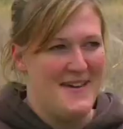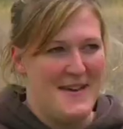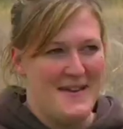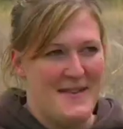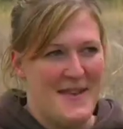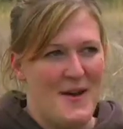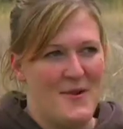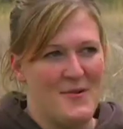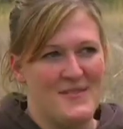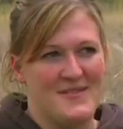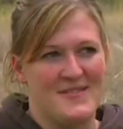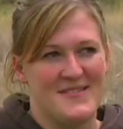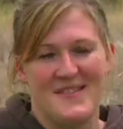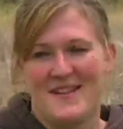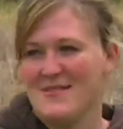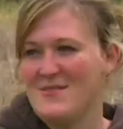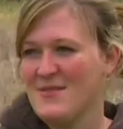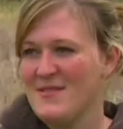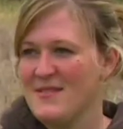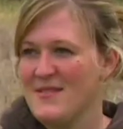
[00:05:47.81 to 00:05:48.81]
Now it's
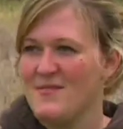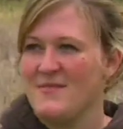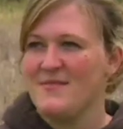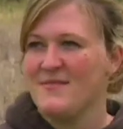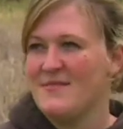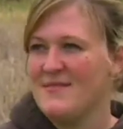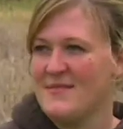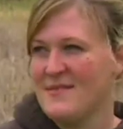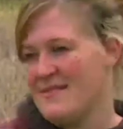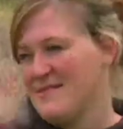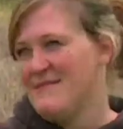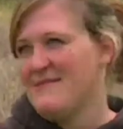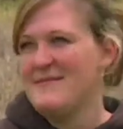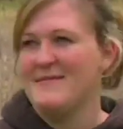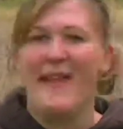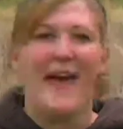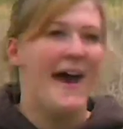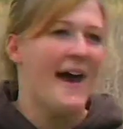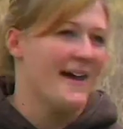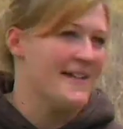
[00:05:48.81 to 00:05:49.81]
not just, oh, there's a
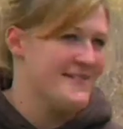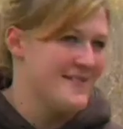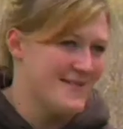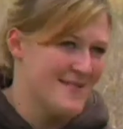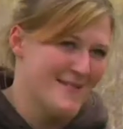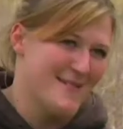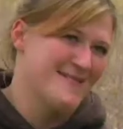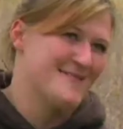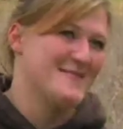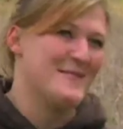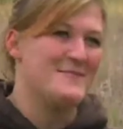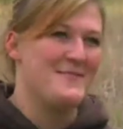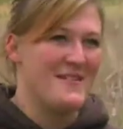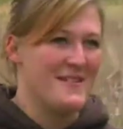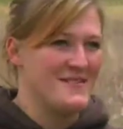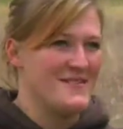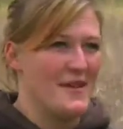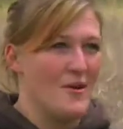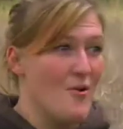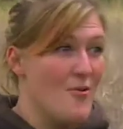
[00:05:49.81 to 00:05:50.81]
gnat or there's
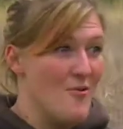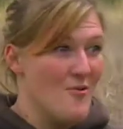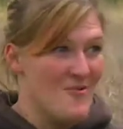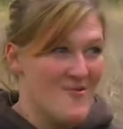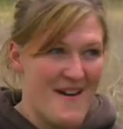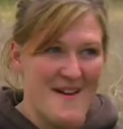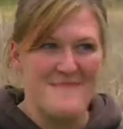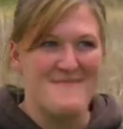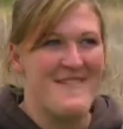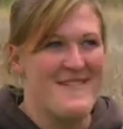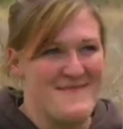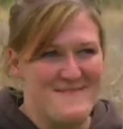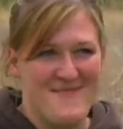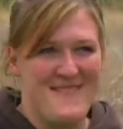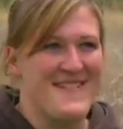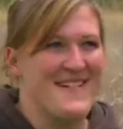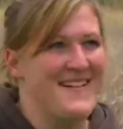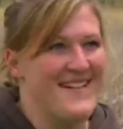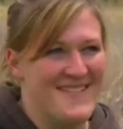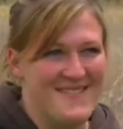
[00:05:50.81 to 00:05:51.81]
something. It's like, oh, that might
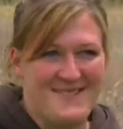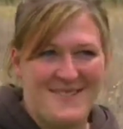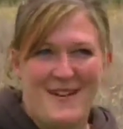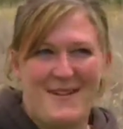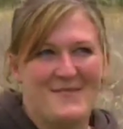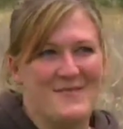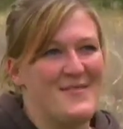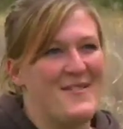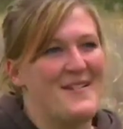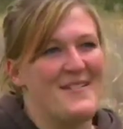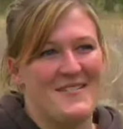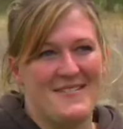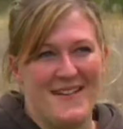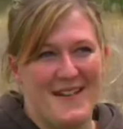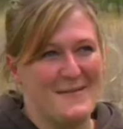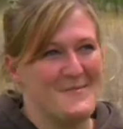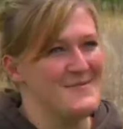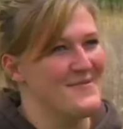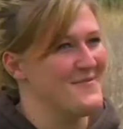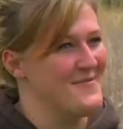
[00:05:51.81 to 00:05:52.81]
be a dragonfly or a
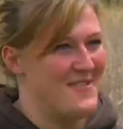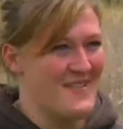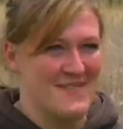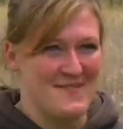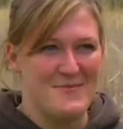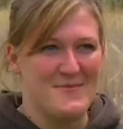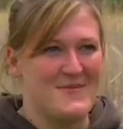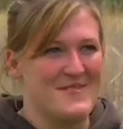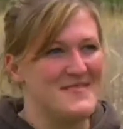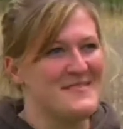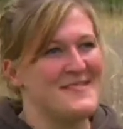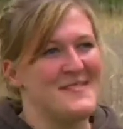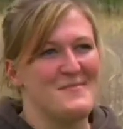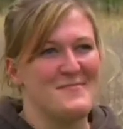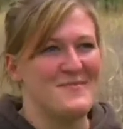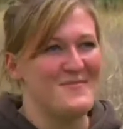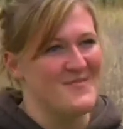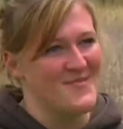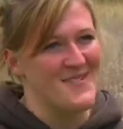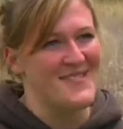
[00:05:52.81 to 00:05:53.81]
damselfly nobody's
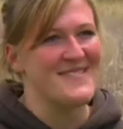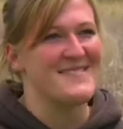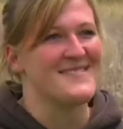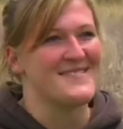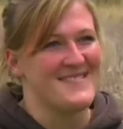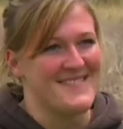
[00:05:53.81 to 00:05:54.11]
seen before.